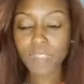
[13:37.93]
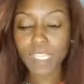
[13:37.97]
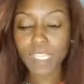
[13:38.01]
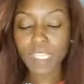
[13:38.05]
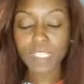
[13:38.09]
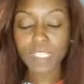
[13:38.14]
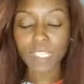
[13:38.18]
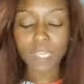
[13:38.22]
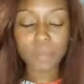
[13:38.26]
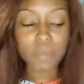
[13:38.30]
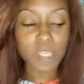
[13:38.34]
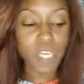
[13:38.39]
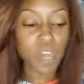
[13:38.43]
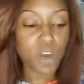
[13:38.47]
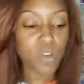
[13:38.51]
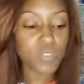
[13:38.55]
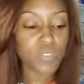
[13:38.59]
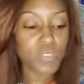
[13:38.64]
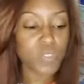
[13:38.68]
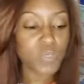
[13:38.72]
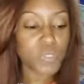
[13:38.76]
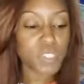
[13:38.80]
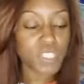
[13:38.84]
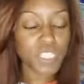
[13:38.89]
Let me
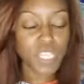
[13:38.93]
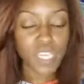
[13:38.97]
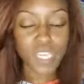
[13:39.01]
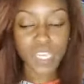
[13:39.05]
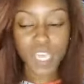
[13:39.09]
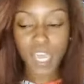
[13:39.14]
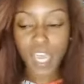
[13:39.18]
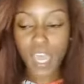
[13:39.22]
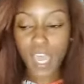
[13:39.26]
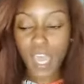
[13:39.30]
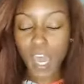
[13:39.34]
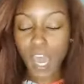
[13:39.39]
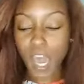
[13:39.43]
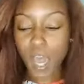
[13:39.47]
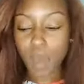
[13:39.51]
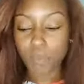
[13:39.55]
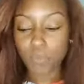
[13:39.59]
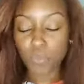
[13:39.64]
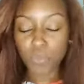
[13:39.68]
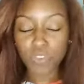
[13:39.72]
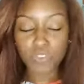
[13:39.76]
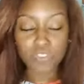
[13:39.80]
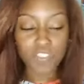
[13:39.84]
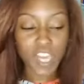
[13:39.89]
also say um,
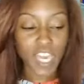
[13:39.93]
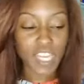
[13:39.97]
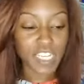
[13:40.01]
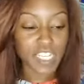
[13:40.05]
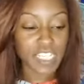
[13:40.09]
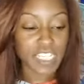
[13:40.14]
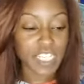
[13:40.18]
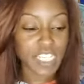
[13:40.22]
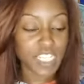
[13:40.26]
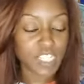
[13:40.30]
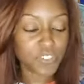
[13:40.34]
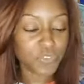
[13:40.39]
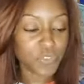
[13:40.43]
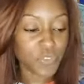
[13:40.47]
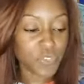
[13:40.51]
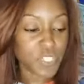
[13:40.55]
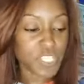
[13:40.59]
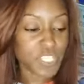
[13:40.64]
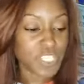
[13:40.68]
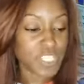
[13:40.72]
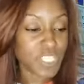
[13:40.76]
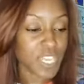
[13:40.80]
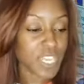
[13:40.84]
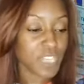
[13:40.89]
we've got a need for
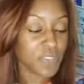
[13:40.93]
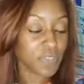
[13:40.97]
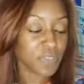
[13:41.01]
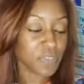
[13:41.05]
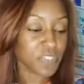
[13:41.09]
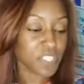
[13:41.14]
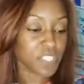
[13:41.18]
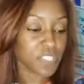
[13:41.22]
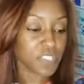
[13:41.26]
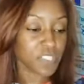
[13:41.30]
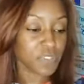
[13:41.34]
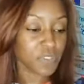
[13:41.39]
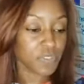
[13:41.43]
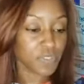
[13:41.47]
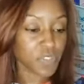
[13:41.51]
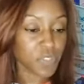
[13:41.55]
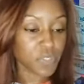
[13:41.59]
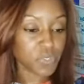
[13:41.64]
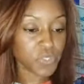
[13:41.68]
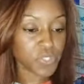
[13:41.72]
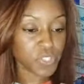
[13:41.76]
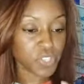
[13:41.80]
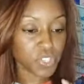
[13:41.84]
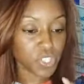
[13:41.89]
safety, to feel
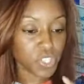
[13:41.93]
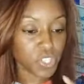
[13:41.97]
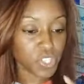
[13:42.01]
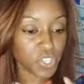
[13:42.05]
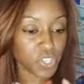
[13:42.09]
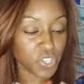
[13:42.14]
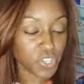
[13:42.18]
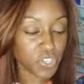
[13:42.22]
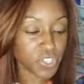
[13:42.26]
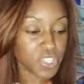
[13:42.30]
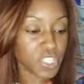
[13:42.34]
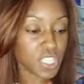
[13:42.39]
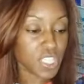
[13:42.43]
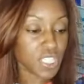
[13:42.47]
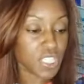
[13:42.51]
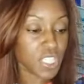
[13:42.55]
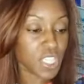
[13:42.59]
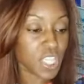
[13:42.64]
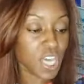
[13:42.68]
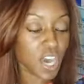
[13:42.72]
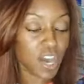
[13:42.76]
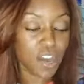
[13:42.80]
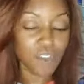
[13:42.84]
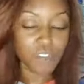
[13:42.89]
secure, to
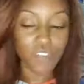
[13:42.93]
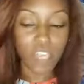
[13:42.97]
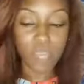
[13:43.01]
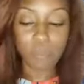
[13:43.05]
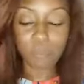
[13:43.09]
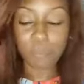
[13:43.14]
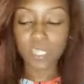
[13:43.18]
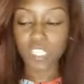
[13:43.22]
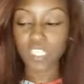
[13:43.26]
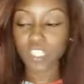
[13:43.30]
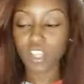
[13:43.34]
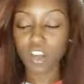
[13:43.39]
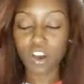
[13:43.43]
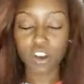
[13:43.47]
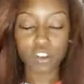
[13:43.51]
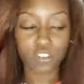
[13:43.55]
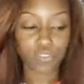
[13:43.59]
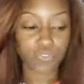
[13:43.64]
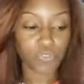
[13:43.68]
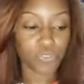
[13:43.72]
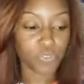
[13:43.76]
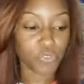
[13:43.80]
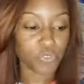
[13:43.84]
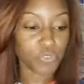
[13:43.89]
love and belong,
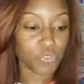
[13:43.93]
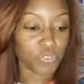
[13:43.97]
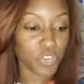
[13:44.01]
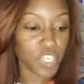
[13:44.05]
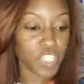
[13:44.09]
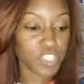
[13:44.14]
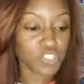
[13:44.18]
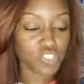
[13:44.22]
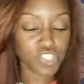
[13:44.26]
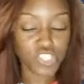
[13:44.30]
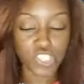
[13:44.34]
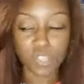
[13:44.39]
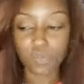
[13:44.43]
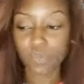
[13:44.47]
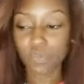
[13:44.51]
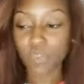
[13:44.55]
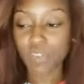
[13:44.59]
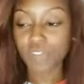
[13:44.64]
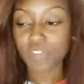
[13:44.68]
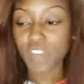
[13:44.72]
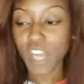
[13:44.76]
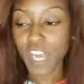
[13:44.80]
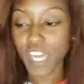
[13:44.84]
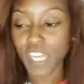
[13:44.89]
for friendship.
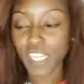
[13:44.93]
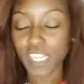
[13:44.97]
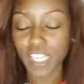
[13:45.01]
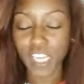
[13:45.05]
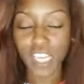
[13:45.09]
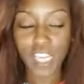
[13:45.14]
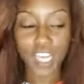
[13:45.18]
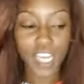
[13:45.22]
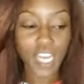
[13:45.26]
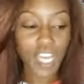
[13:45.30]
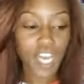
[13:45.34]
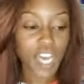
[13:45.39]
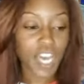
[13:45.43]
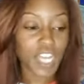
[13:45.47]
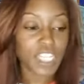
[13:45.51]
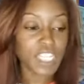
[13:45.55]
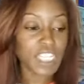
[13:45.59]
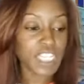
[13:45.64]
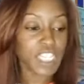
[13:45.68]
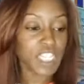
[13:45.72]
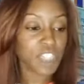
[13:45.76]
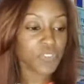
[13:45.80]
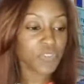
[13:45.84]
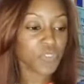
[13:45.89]
We've got a, a
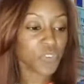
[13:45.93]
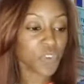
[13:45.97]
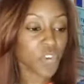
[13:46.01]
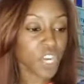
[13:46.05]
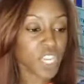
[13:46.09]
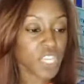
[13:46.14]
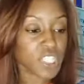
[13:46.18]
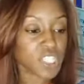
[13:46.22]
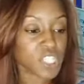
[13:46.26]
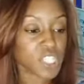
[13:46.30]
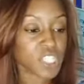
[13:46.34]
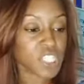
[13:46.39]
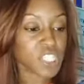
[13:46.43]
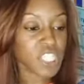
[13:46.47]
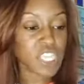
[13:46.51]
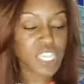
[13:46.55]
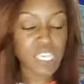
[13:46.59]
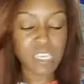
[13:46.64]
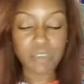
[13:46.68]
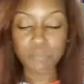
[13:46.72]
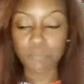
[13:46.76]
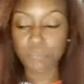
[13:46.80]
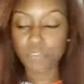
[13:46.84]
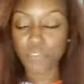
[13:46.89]
need for
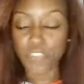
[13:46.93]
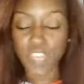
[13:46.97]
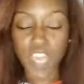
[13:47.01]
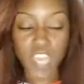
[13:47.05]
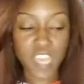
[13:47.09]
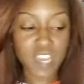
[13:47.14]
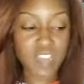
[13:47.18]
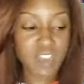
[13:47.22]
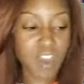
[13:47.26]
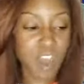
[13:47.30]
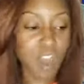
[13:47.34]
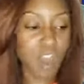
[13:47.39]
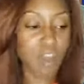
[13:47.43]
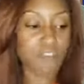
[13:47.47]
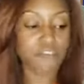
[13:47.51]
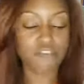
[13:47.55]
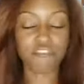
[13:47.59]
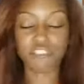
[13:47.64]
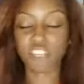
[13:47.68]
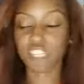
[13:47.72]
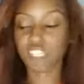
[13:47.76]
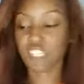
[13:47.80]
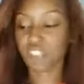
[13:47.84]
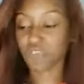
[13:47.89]
esteem, for that
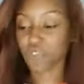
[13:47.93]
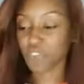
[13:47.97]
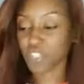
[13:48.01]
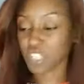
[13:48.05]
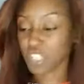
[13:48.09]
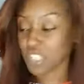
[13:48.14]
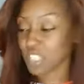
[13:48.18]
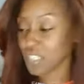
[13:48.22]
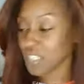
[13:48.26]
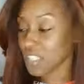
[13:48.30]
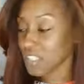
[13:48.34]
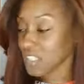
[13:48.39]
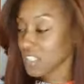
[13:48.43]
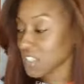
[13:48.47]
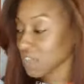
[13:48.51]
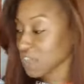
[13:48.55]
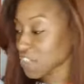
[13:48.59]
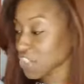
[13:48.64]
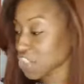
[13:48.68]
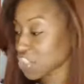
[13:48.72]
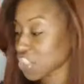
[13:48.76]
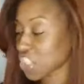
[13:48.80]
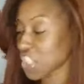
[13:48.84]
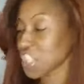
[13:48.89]
confidence, for the sense of
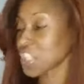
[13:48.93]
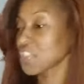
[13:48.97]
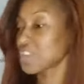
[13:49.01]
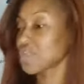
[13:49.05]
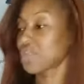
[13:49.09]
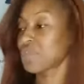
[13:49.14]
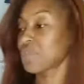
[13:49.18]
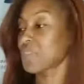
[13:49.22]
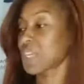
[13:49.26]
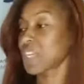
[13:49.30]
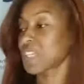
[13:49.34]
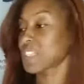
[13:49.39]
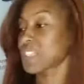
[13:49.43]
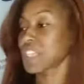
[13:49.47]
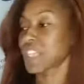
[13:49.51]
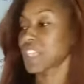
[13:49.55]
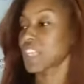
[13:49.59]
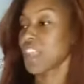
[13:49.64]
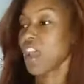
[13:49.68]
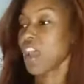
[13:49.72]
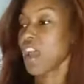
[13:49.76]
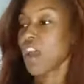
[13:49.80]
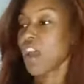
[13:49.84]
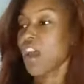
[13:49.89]
achievement, and
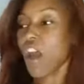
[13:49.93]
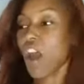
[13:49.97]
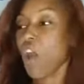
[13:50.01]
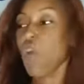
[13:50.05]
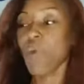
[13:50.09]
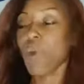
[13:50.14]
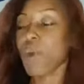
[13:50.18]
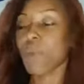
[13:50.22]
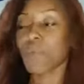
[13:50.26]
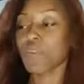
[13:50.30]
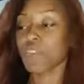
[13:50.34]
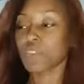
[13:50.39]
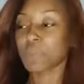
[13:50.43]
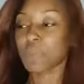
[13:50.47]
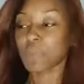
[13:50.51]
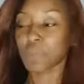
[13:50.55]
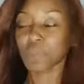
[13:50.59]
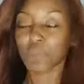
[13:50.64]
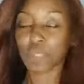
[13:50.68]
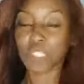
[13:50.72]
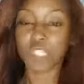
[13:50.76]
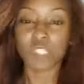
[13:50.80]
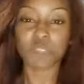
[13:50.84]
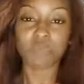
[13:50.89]
oh, I want to be
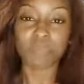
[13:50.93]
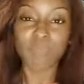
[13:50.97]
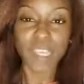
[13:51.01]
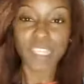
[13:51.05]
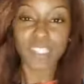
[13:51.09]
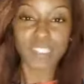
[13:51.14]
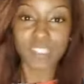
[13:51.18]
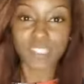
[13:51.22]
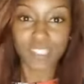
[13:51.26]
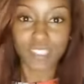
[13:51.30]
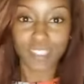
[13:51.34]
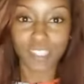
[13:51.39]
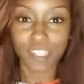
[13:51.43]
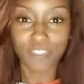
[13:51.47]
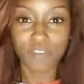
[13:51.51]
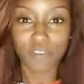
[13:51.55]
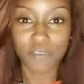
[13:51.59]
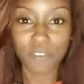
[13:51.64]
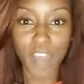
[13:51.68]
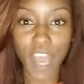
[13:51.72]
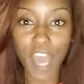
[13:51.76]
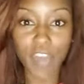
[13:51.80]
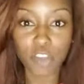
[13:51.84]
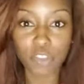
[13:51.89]
respected and
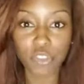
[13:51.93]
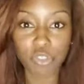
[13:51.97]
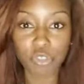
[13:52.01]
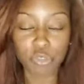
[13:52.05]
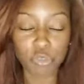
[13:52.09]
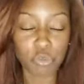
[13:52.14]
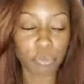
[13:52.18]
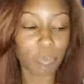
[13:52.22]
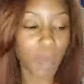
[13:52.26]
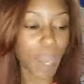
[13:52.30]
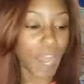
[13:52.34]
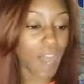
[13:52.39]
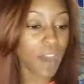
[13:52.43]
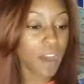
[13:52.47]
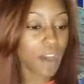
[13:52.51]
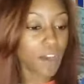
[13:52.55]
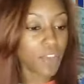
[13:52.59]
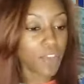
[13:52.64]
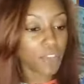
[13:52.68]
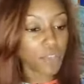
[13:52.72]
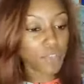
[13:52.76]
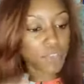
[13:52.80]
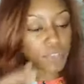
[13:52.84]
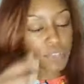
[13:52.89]
valued by
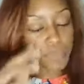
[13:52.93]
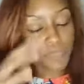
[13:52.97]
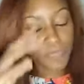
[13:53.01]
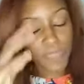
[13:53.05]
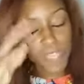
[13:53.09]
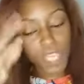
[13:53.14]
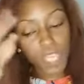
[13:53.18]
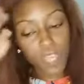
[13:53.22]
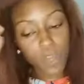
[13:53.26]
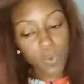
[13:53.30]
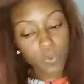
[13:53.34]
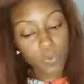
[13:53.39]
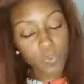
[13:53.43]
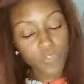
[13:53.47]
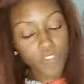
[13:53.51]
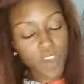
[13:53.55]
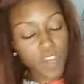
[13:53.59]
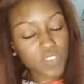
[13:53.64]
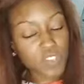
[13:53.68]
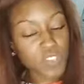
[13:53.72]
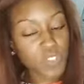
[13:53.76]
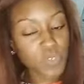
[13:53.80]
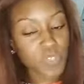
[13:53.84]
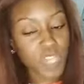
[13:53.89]
others. We've
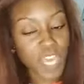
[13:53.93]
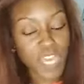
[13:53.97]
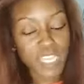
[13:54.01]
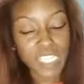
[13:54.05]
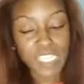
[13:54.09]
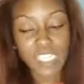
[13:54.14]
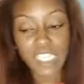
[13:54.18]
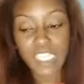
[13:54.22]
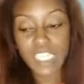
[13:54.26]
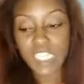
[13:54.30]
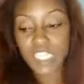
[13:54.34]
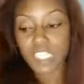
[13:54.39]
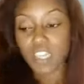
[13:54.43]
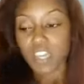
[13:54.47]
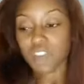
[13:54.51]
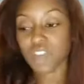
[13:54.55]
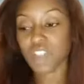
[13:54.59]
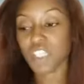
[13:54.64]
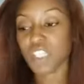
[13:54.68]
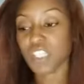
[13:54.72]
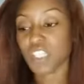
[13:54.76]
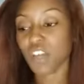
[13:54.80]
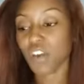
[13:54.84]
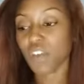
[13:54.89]
also got a need of
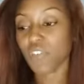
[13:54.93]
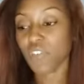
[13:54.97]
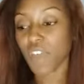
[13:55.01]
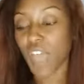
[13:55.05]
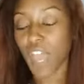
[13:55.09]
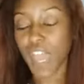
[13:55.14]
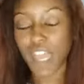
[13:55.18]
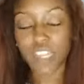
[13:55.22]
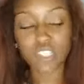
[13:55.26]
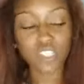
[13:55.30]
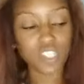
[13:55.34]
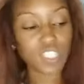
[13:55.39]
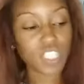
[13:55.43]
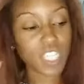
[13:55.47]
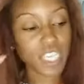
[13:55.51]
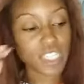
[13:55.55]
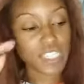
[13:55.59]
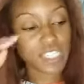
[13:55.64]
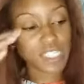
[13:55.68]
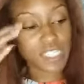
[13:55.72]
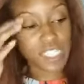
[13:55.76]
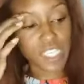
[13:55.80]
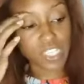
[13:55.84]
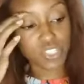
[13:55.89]
self
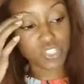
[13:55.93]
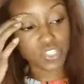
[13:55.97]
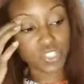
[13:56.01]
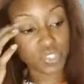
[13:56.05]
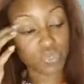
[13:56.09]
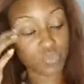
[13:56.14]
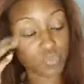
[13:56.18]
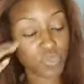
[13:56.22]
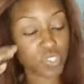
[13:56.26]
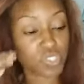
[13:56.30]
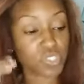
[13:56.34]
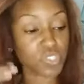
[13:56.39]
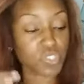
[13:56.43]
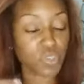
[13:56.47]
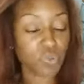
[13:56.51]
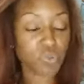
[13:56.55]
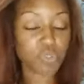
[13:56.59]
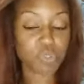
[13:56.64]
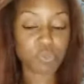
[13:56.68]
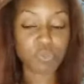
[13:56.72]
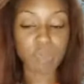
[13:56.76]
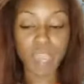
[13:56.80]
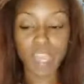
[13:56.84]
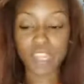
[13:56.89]
actualization, which
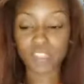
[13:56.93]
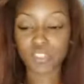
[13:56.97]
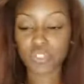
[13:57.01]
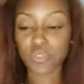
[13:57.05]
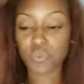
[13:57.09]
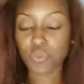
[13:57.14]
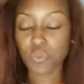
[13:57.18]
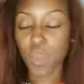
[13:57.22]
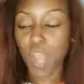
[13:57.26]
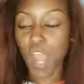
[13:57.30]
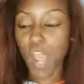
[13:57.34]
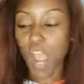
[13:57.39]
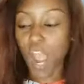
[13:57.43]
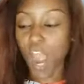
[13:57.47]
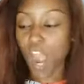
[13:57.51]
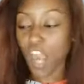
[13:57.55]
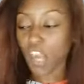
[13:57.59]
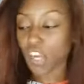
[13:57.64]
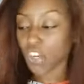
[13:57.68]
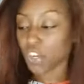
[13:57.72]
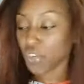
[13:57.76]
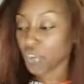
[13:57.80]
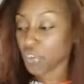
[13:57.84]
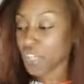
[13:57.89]
goes back to
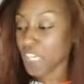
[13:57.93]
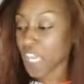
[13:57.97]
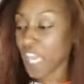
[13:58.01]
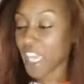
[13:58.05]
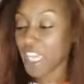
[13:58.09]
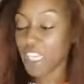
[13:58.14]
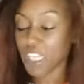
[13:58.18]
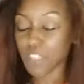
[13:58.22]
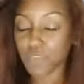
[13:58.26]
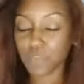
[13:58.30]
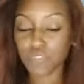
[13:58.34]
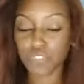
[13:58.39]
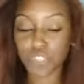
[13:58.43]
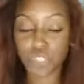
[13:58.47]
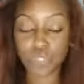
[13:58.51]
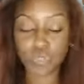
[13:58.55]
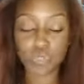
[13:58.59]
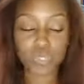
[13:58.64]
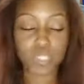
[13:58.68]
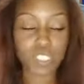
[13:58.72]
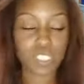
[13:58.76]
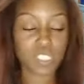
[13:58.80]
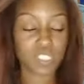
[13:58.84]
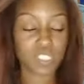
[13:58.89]
our creative
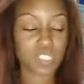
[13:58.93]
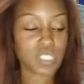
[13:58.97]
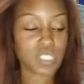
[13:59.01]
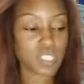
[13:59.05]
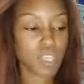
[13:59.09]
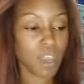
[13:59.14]
juices.